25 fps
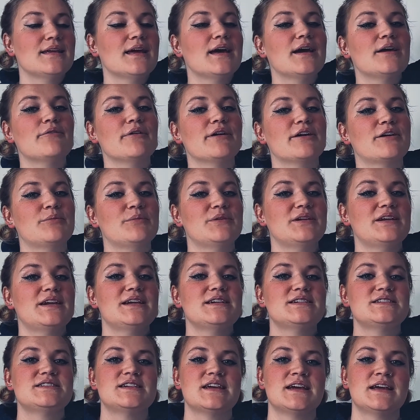
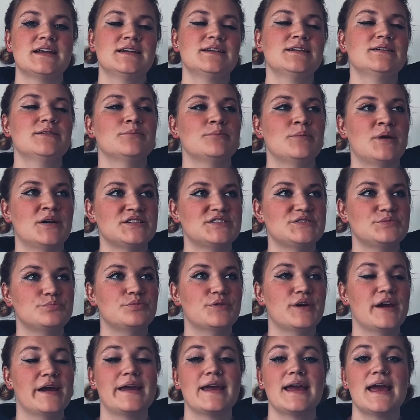recommendation must
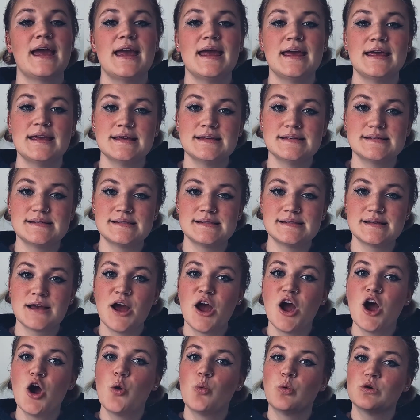bring is
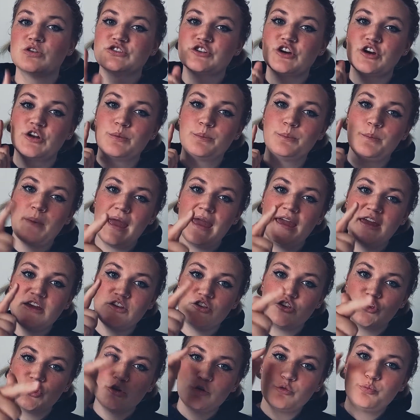what's going to make
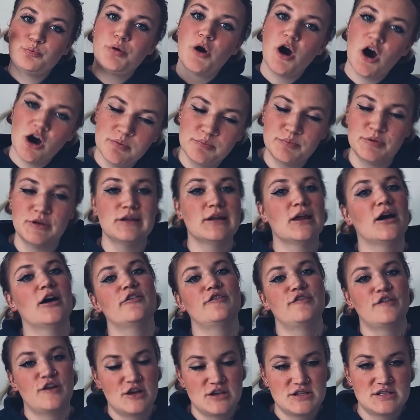you popular
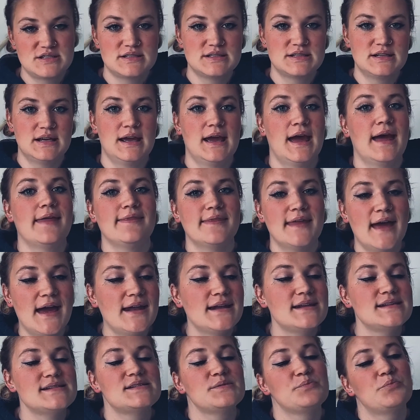first year, and that
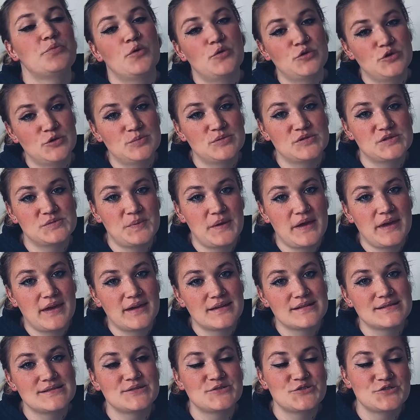is a portable speaker.
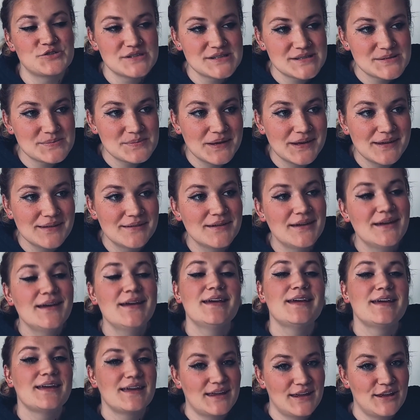So trust me,
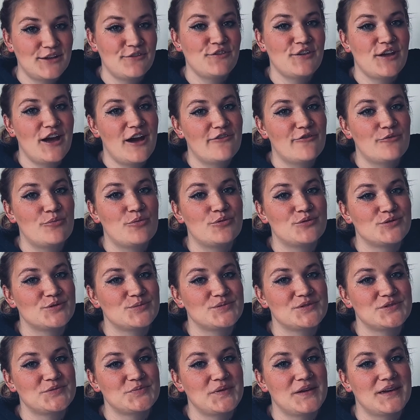if you have a
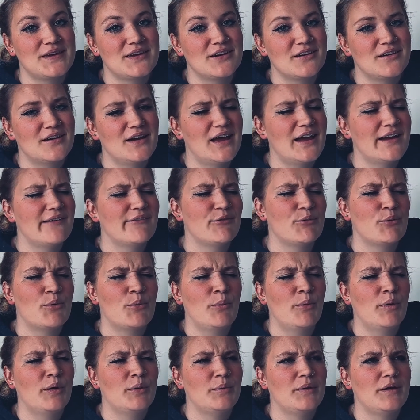portable speaker, everyone
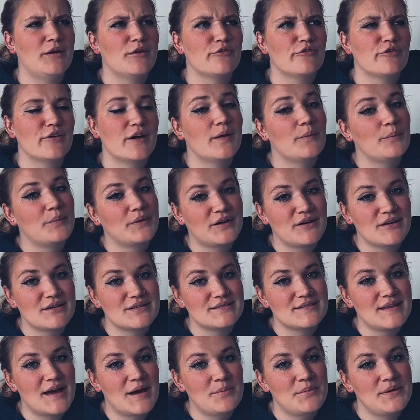want to be your friend, because
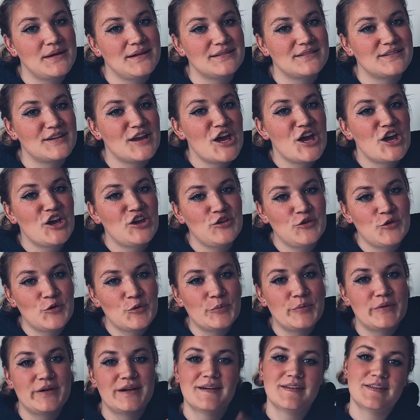that means you're
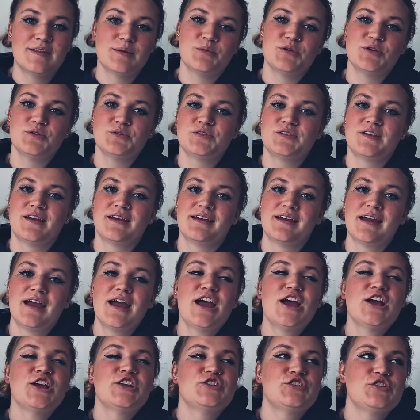bringing the music
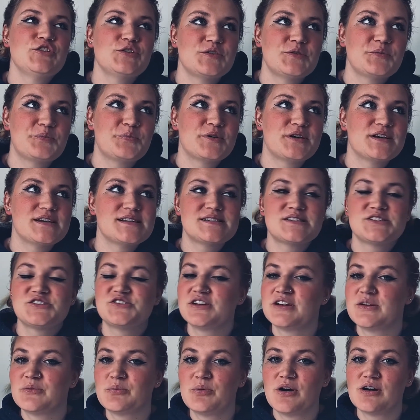to the priest, to
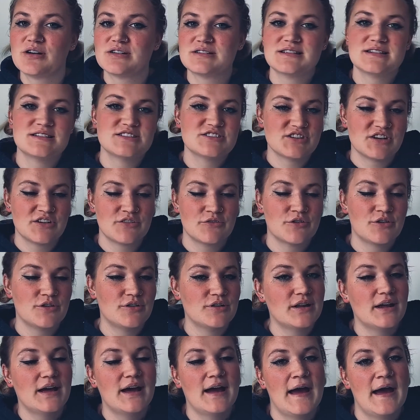any party in
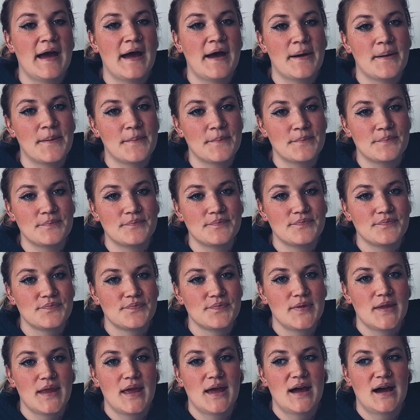general.
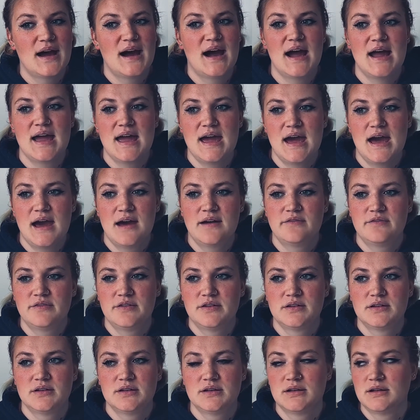I have
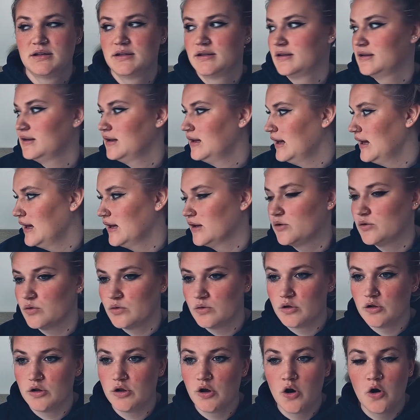a
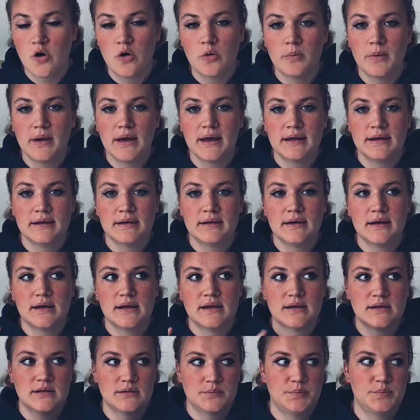Google Home and
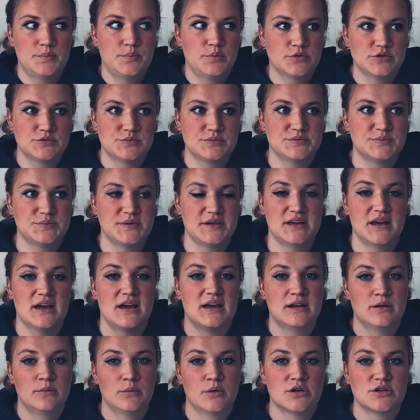a portable speaker
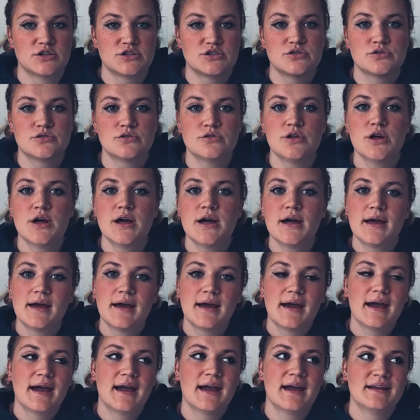and a Marshall,
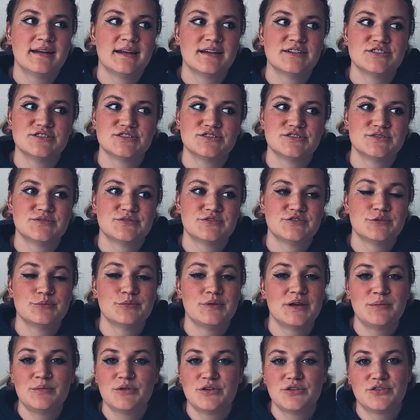and for
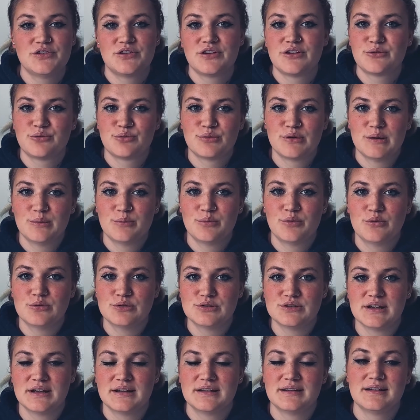me, music is really
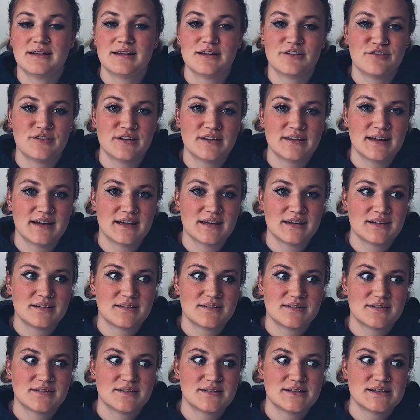important, and I feel like
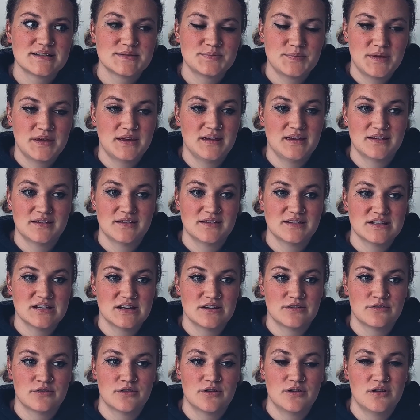speakers in
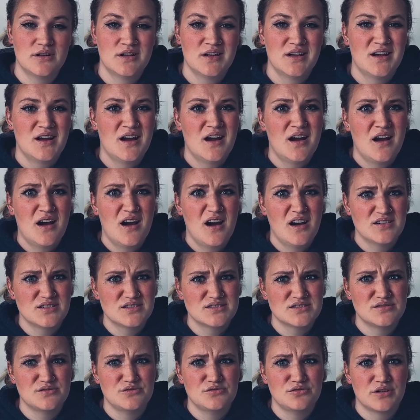general are
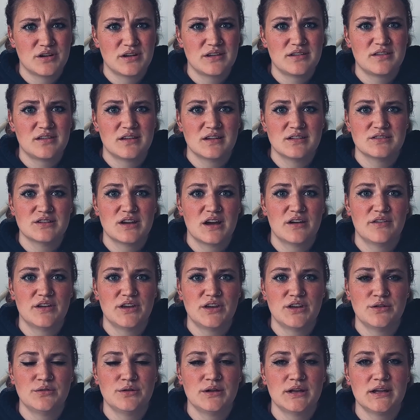just a great thing to have at
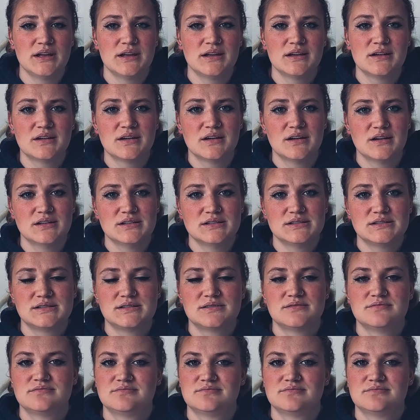uni, because